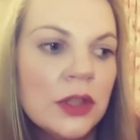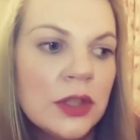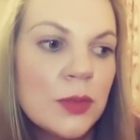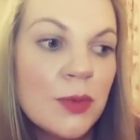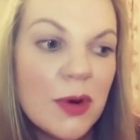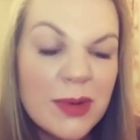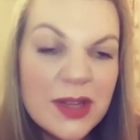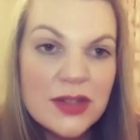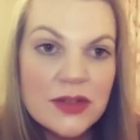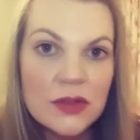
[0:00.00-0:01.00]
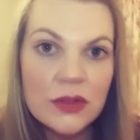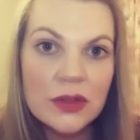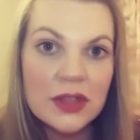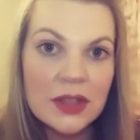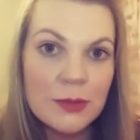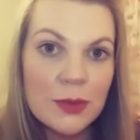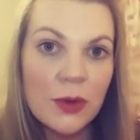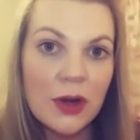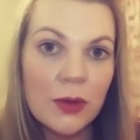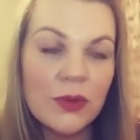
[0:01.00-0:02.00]
you're probably just not going to give me what
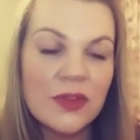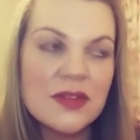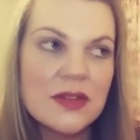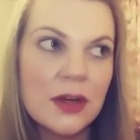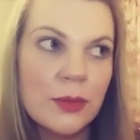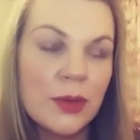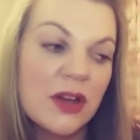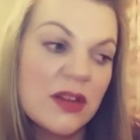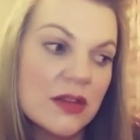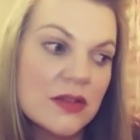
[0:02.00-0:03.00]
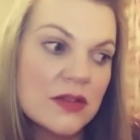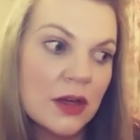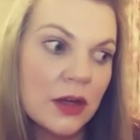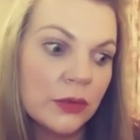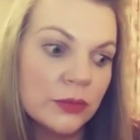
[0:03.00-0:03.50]
i want this time either so